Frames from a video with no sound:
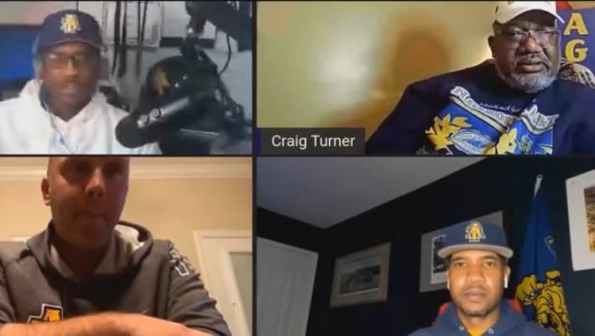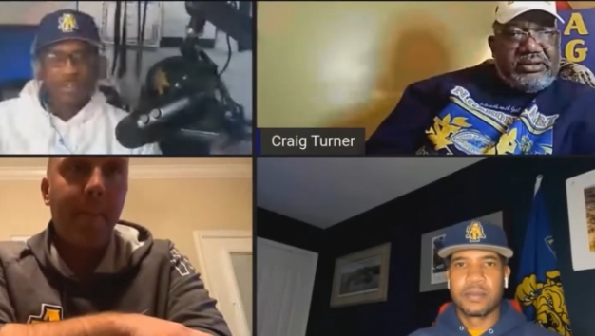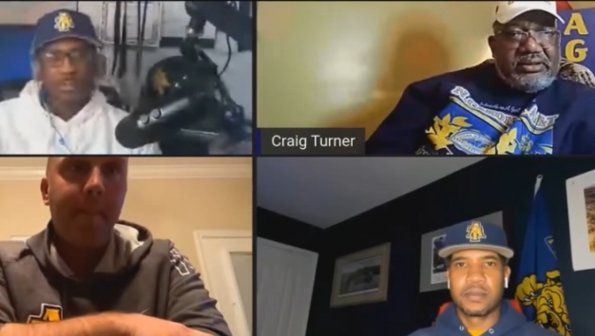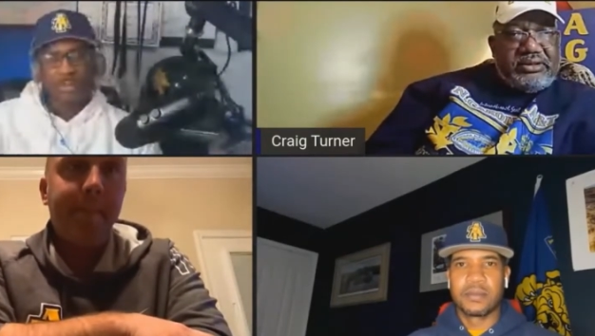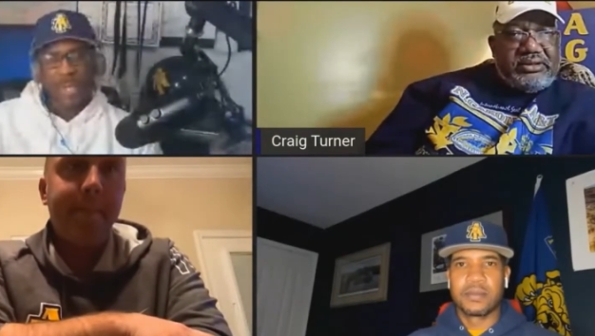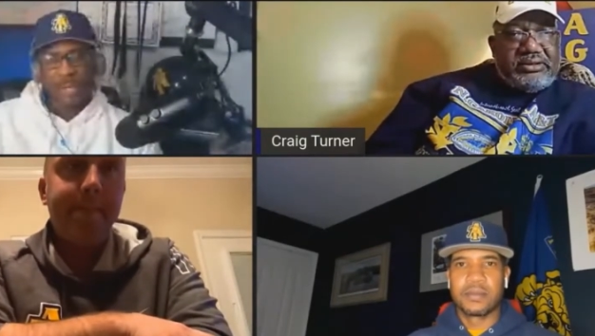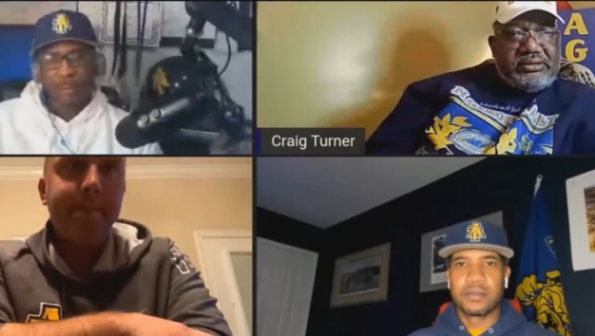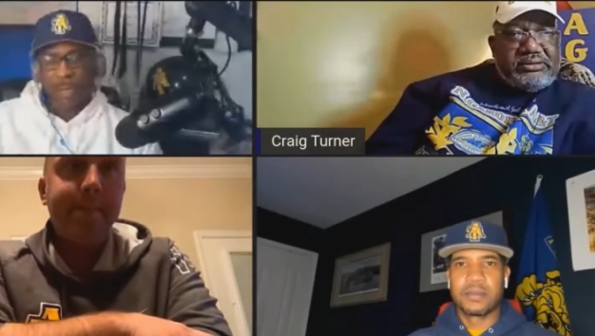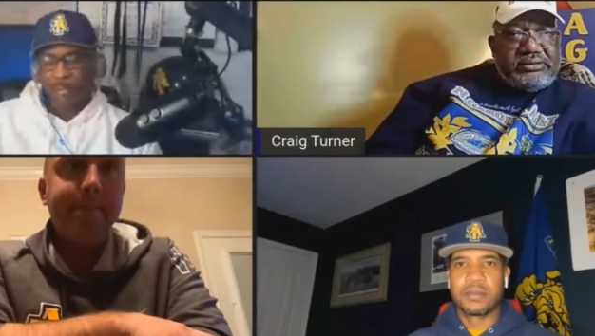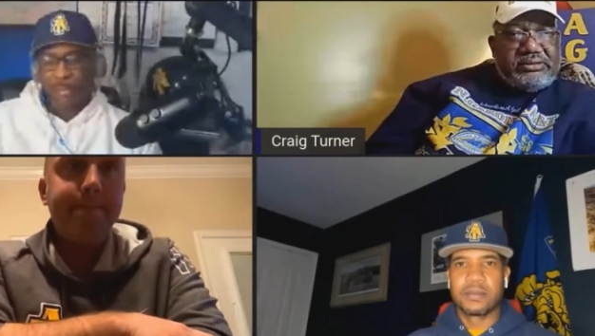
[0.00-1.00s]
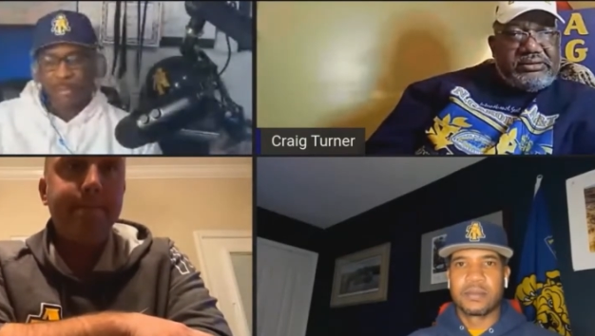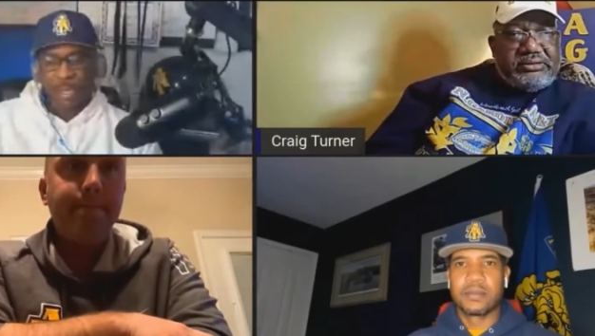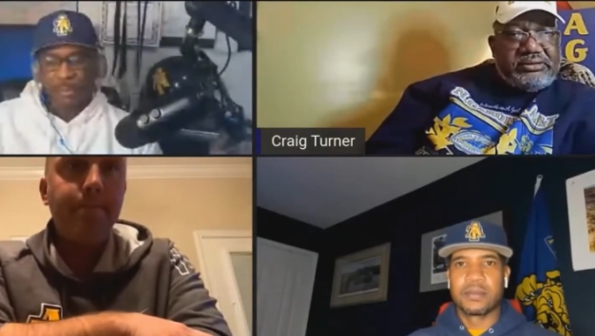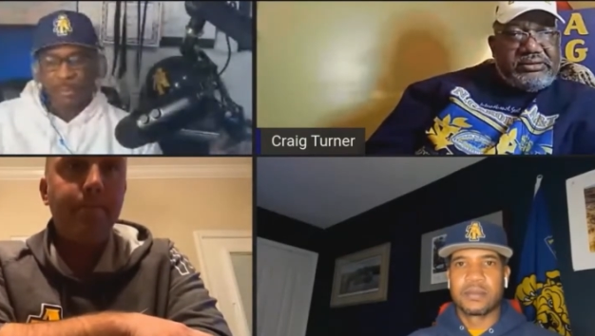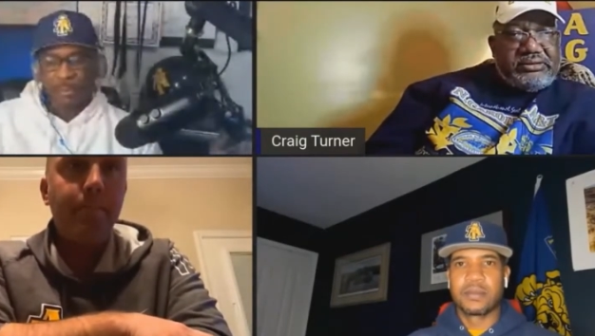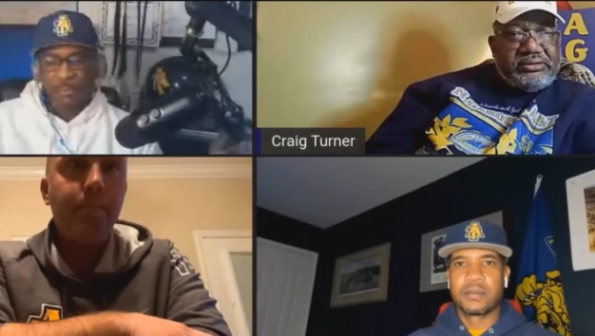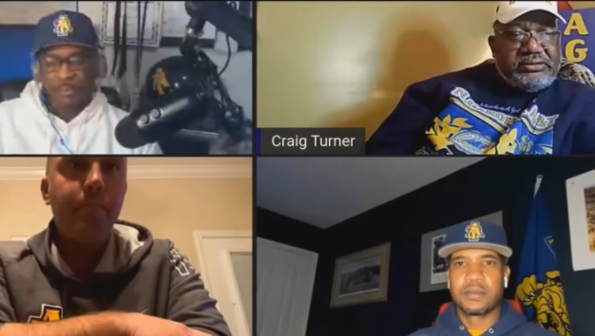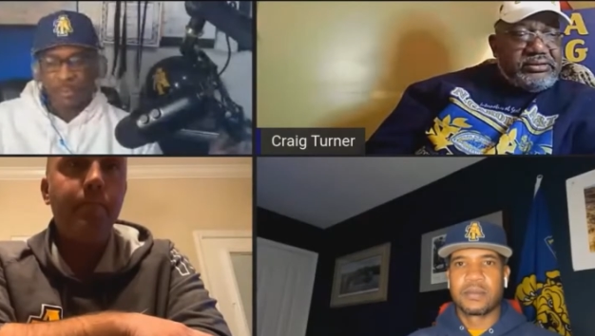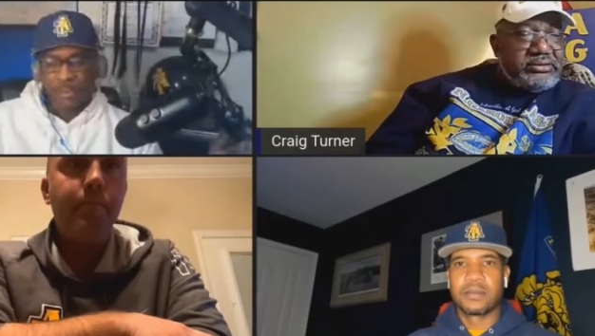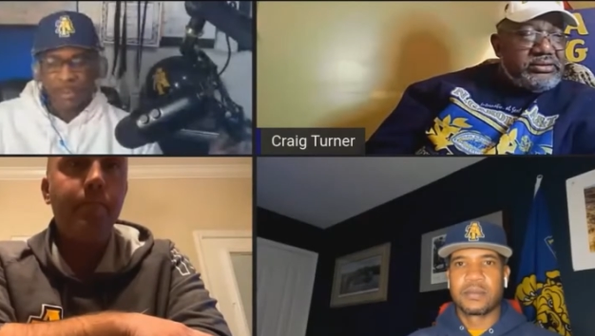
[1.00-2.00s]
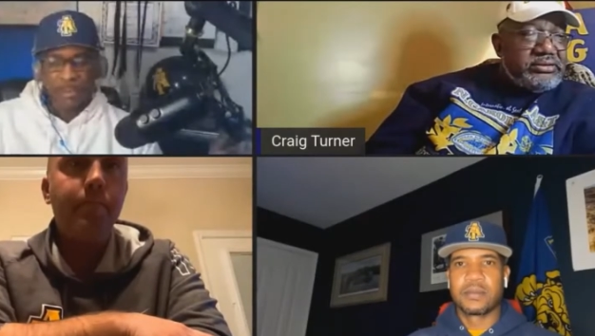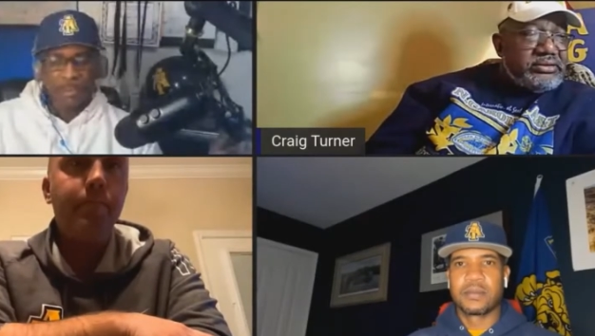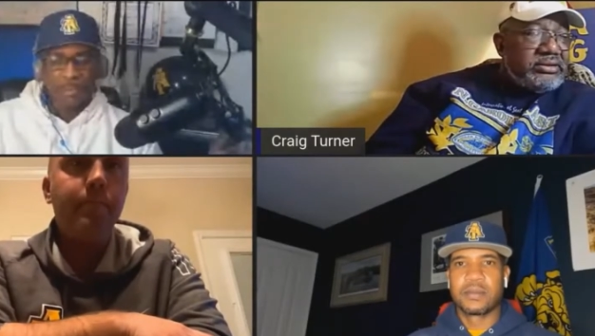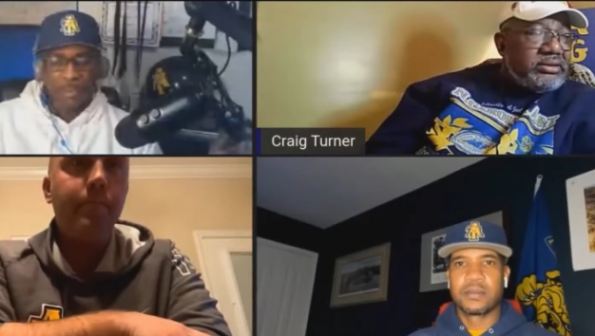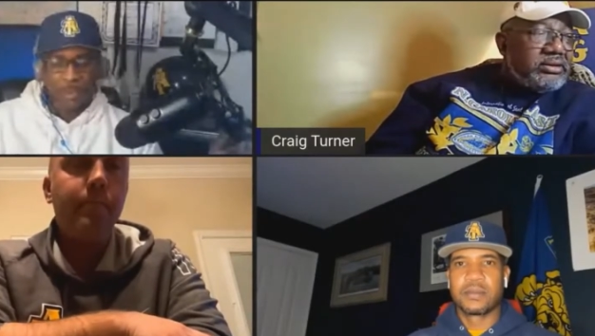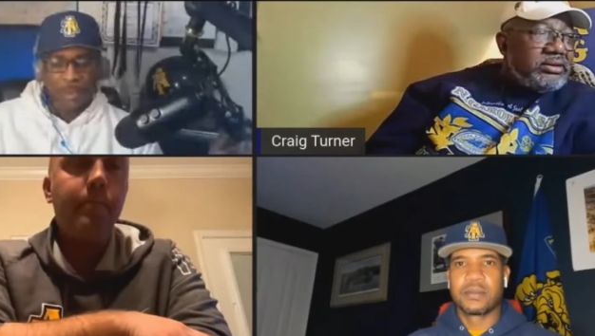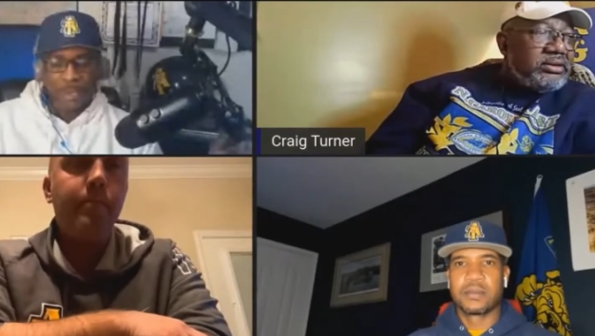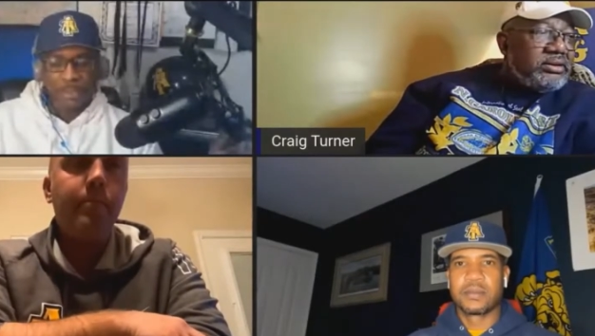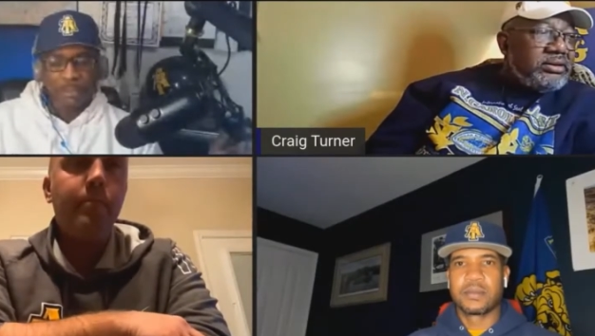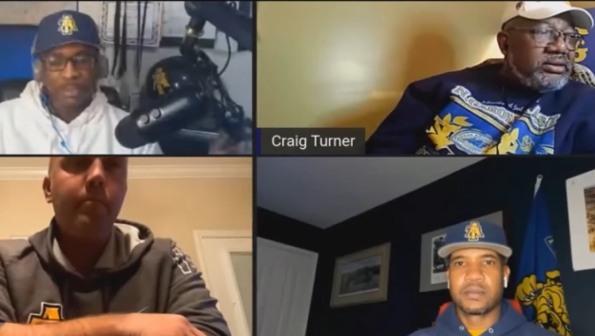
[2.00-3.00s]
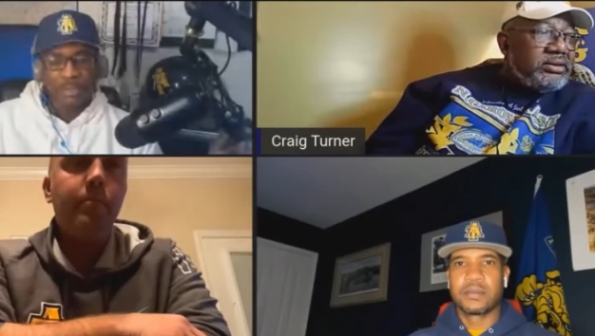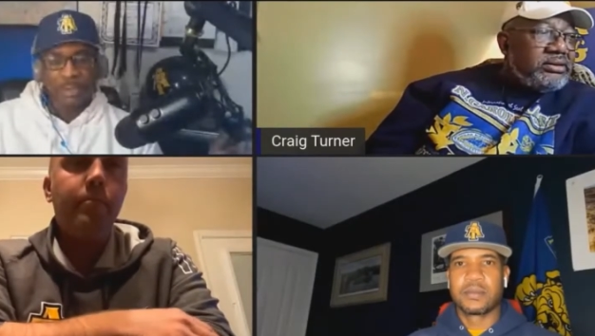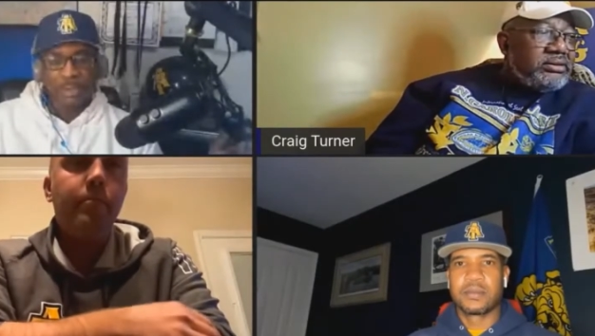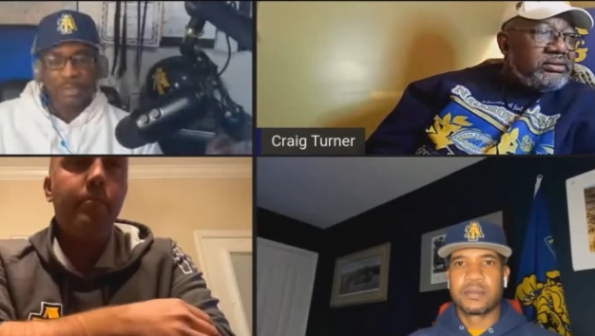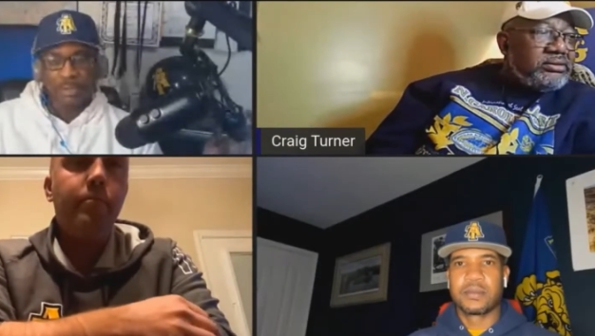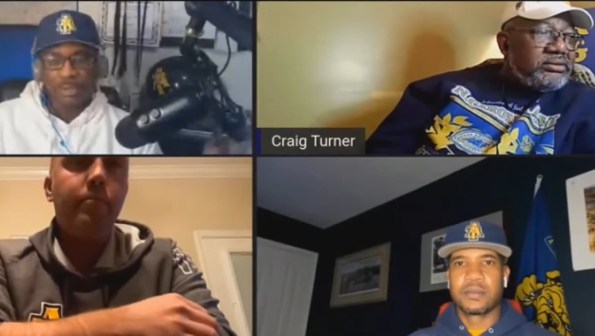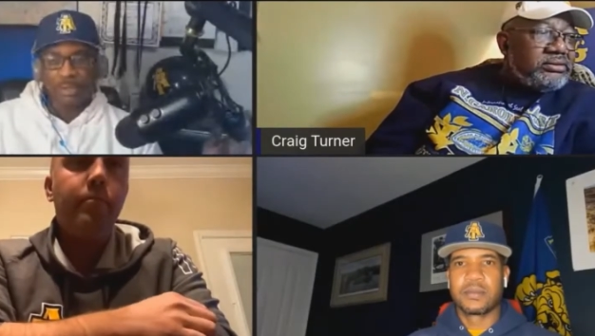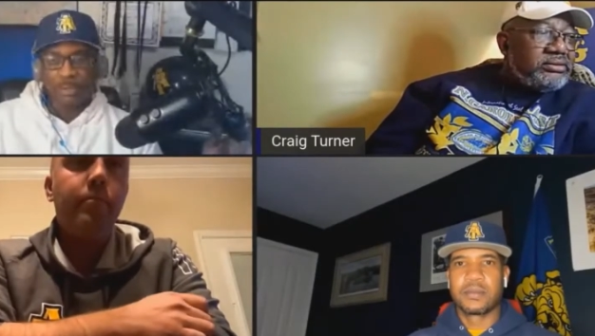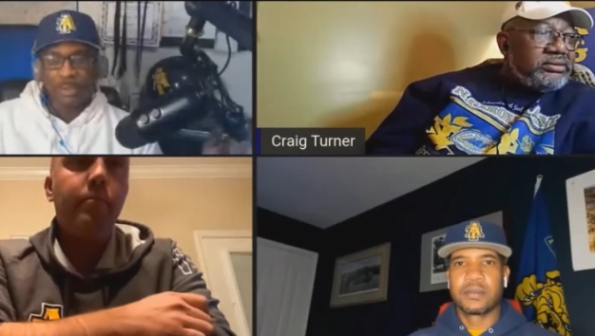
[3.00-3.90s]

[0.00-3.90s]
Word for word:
Speaker 1: I actually was at a baseball game right when the pandemic started in